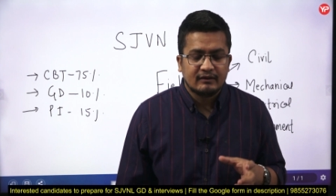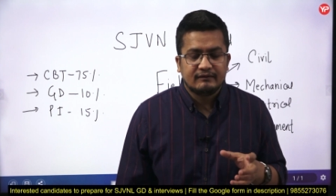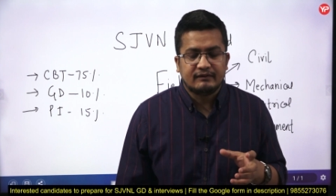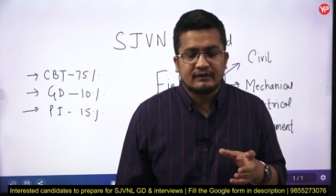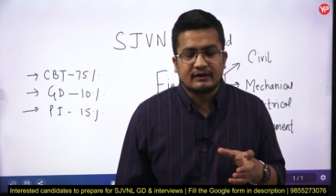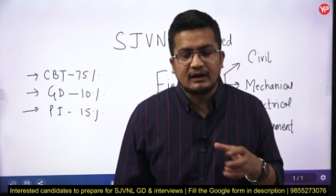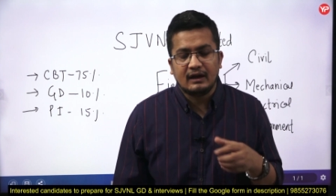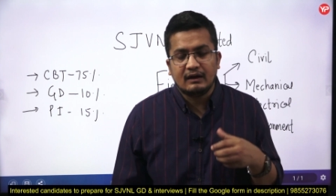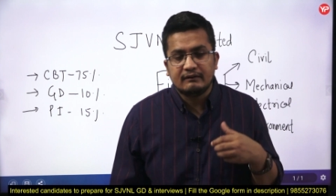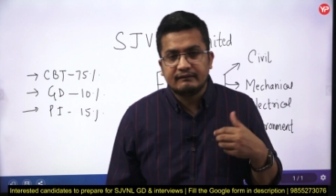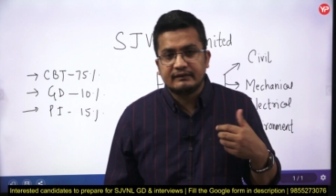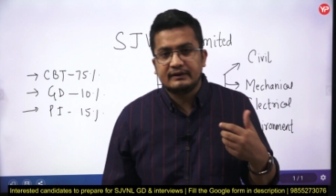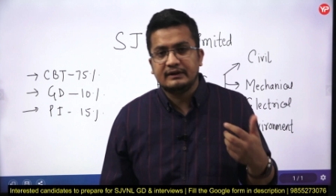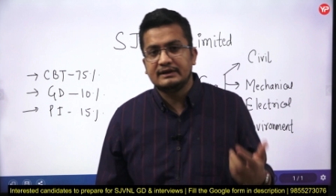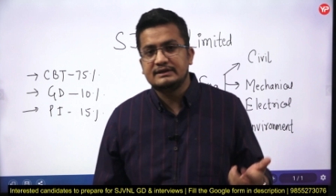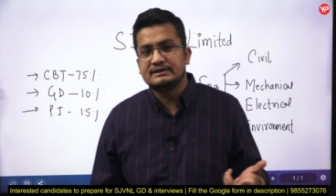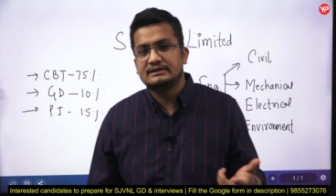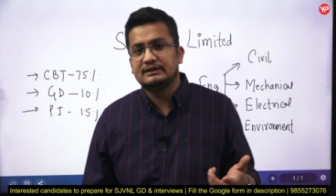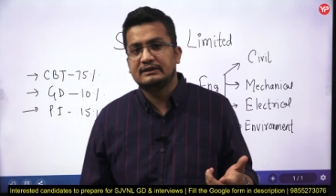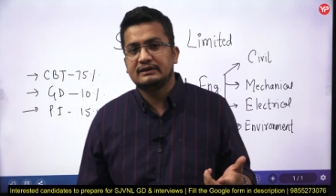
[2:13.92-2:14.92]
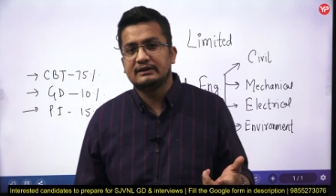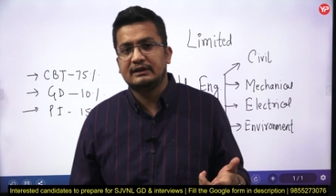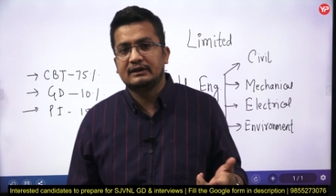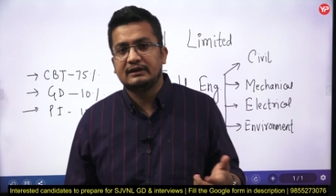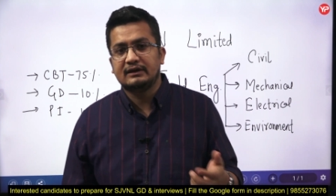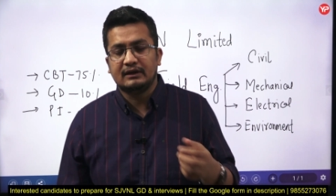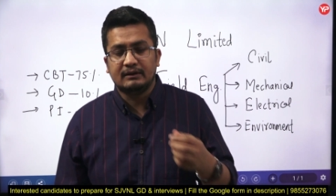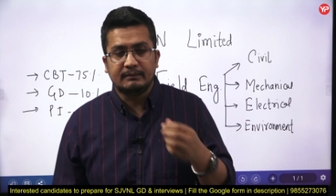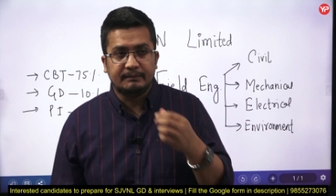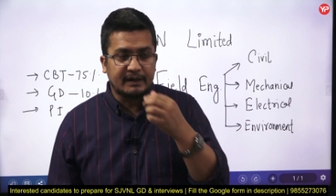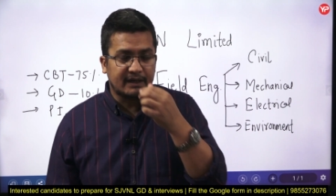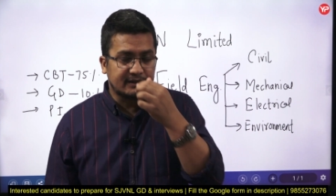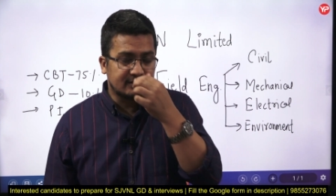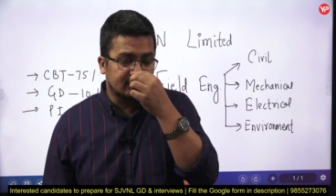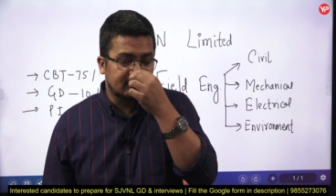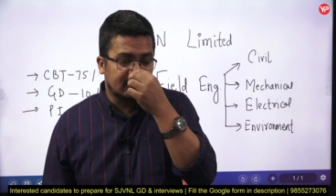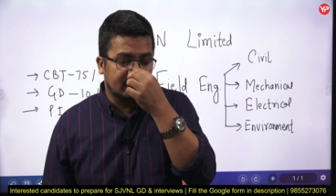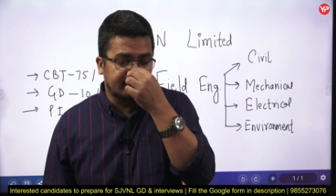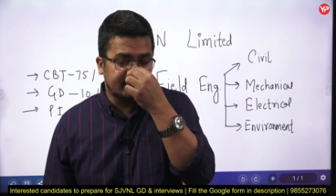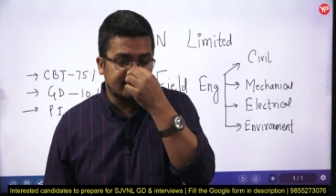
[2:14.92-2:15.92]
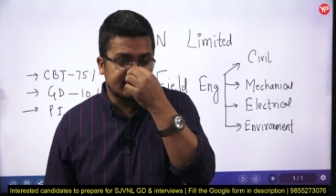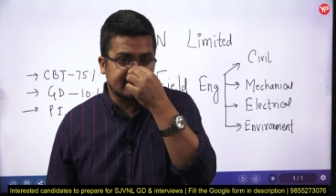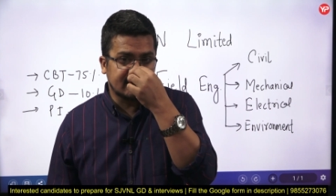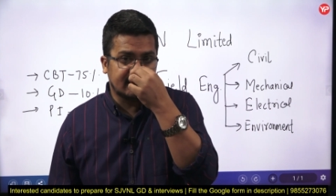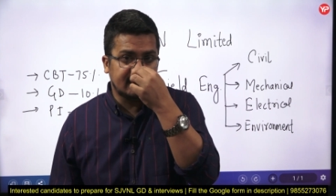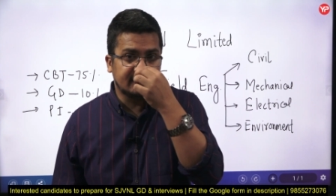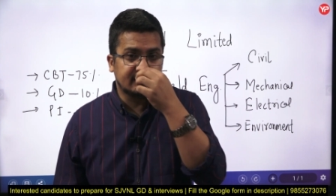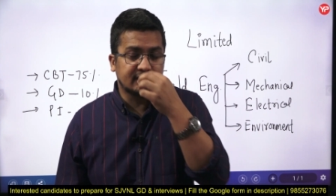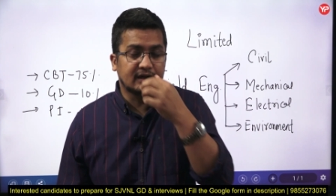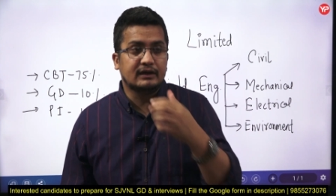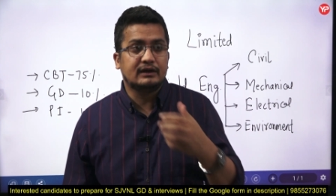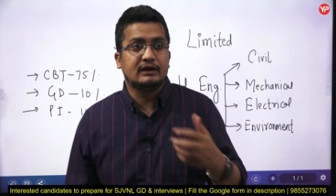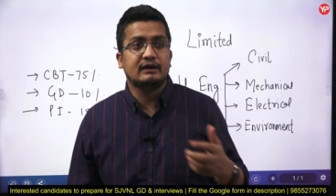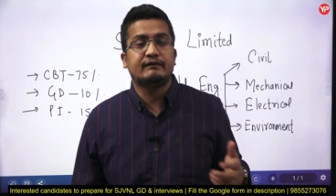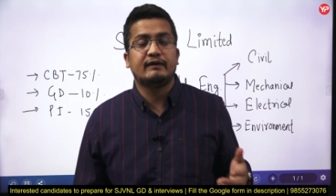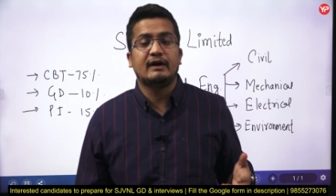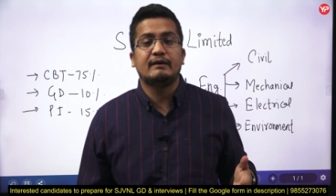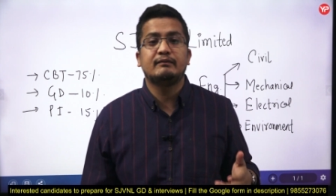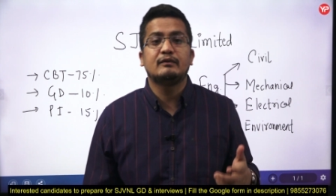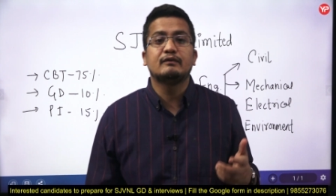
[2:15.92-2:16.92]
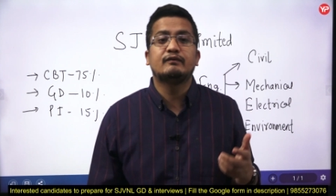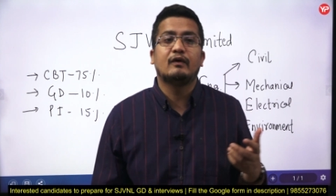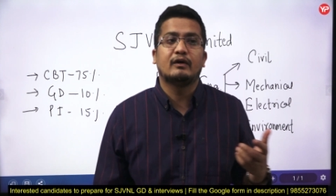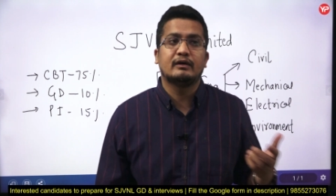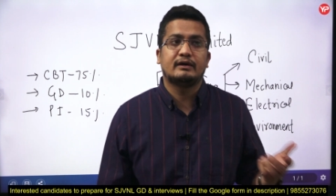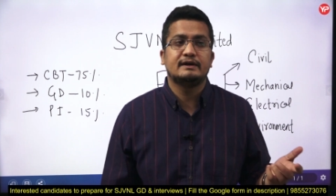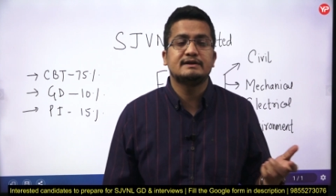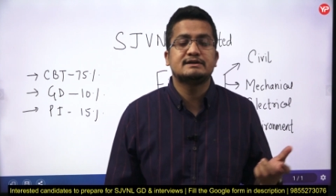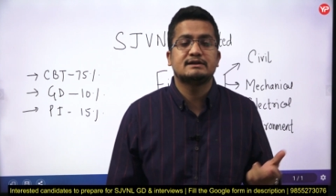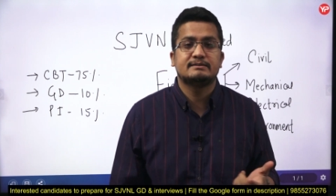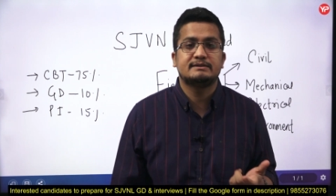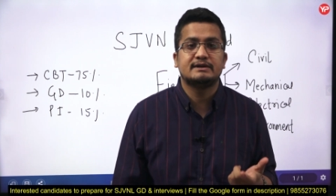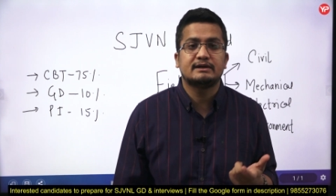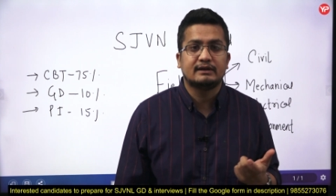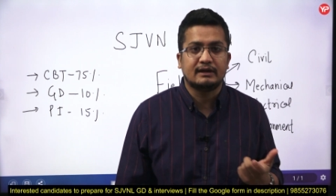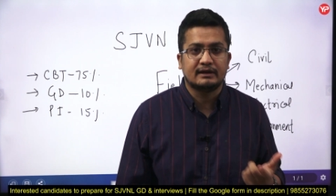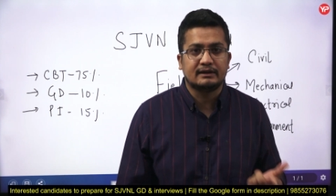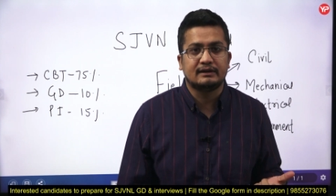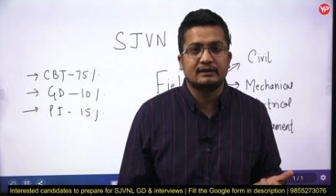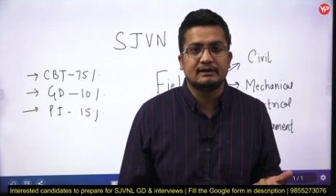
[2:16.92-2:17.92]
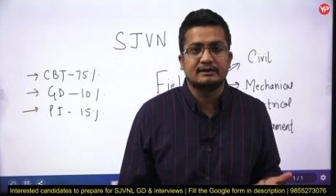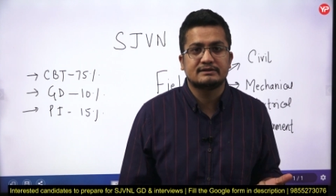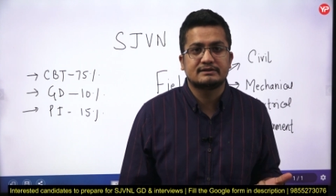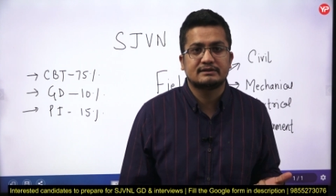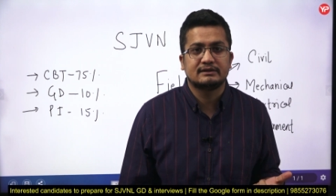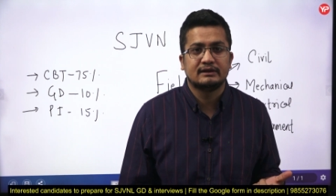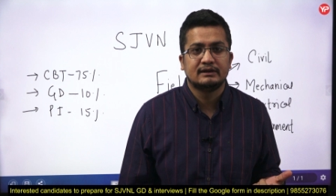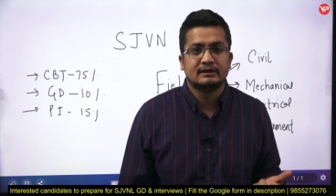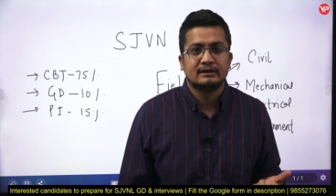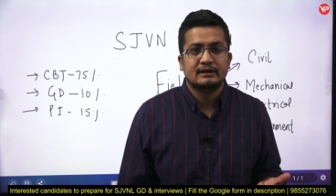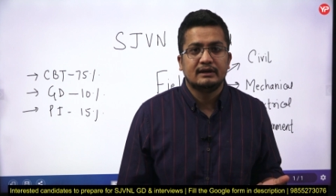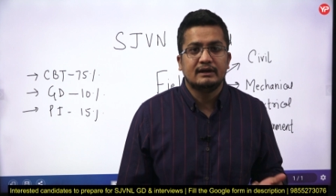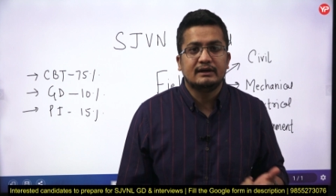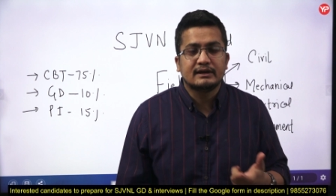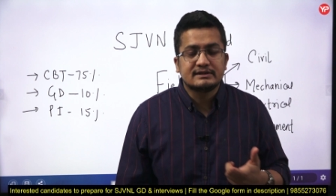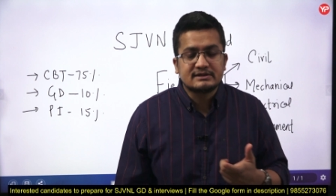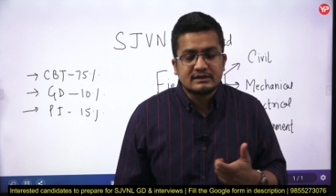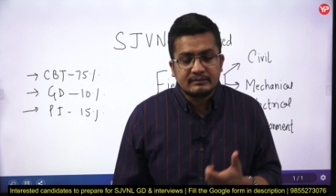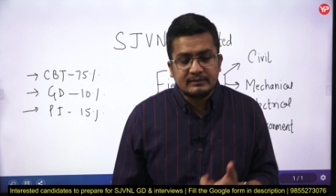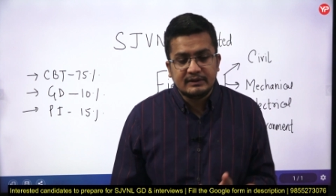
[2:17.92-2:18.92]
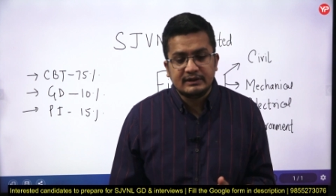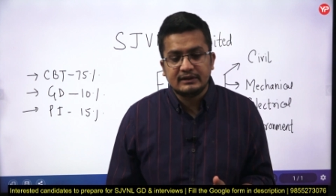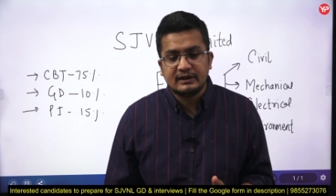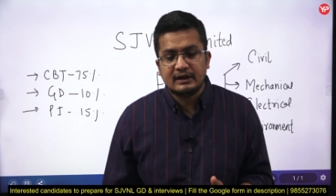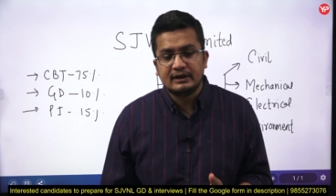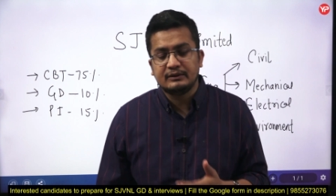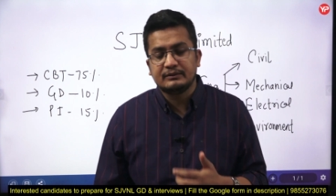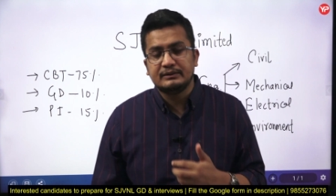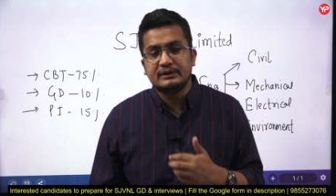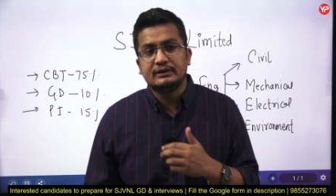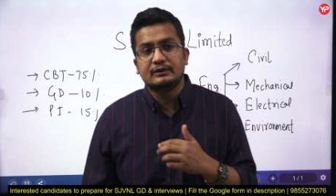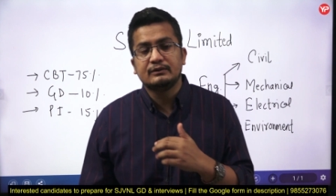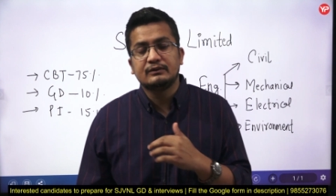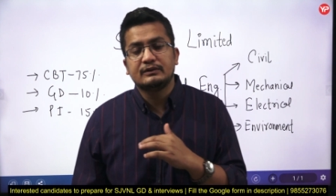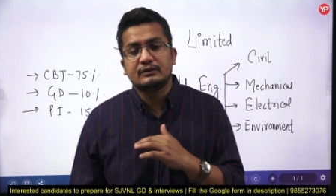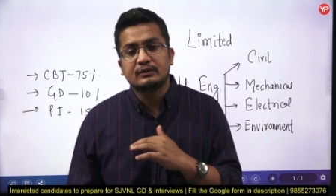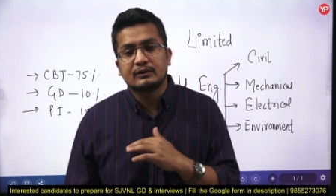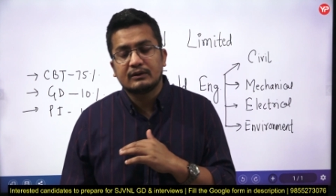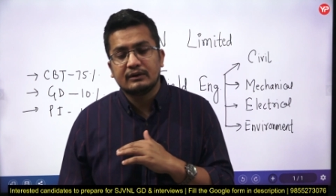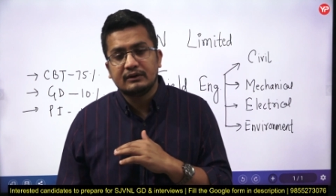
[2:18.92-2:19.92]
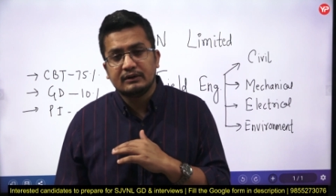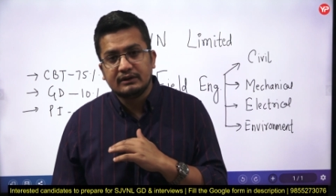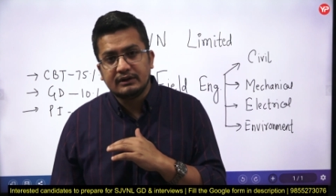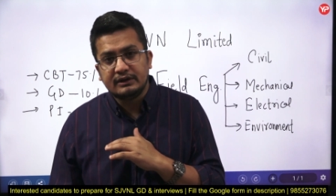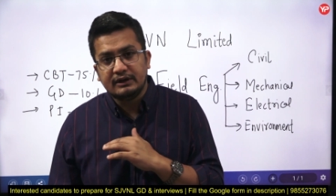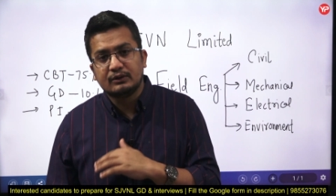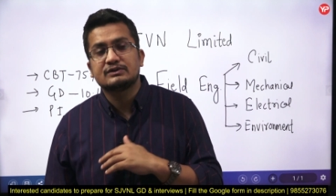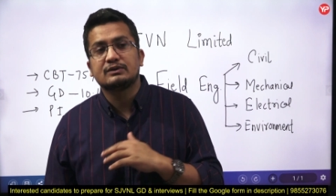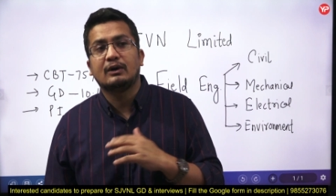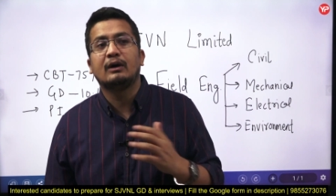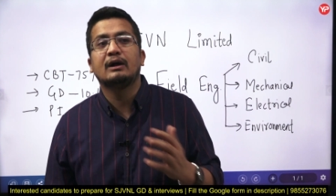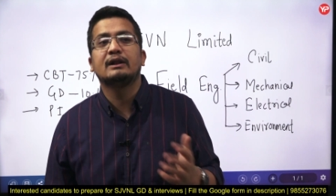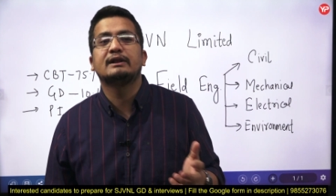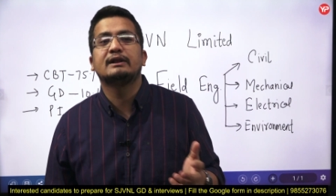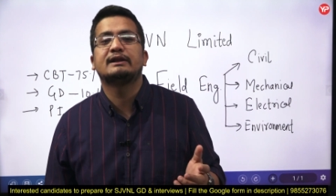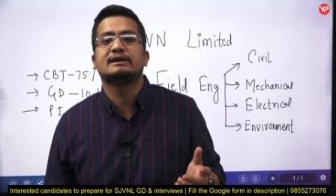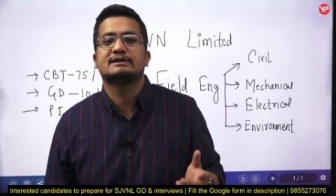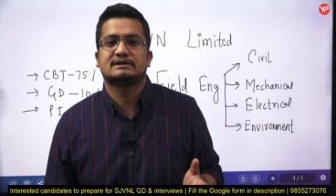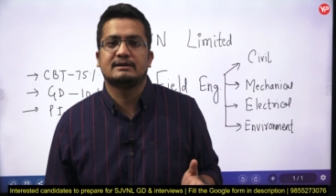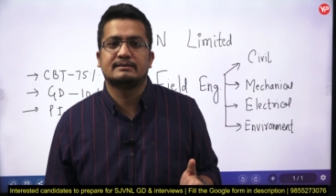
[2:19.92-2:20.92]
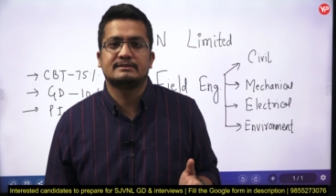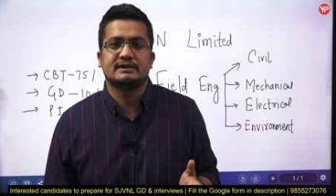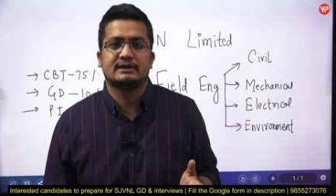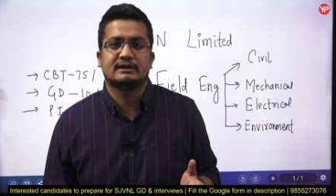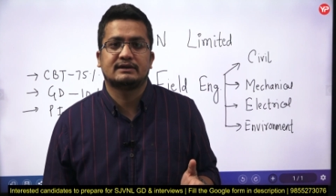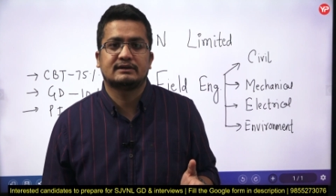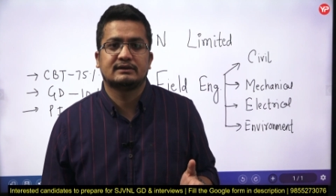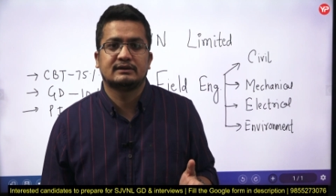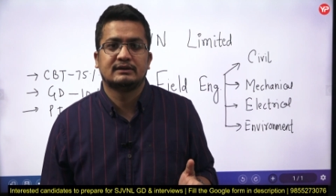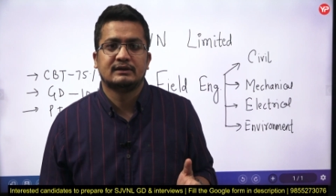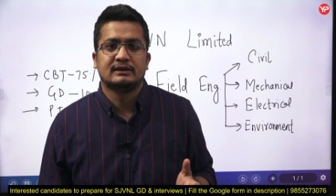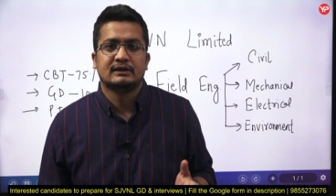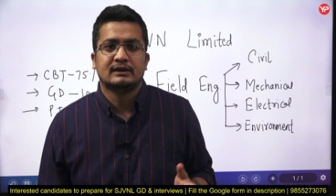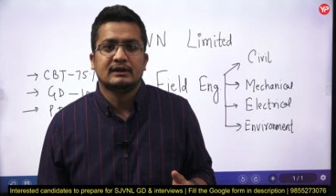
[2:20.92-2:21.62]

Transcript: for every engineering in bachelor we study thirty-five to forty subject at least. It doesn't mean that you need to re read those all the subject.